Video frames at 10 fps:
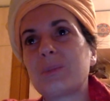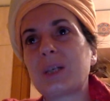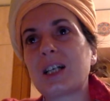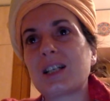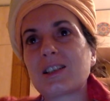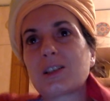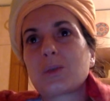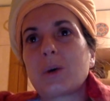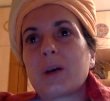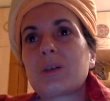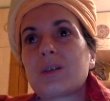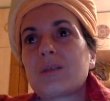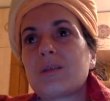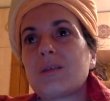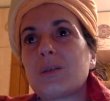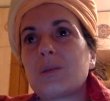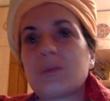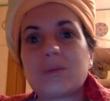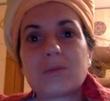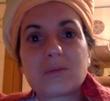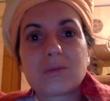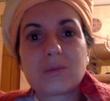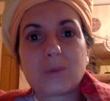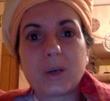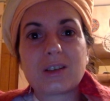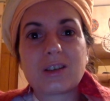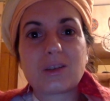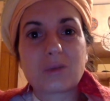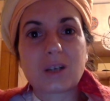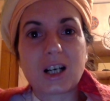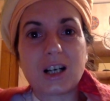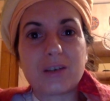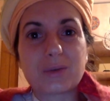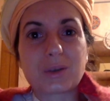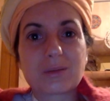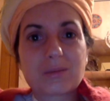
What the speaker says: because this is why you went into the car for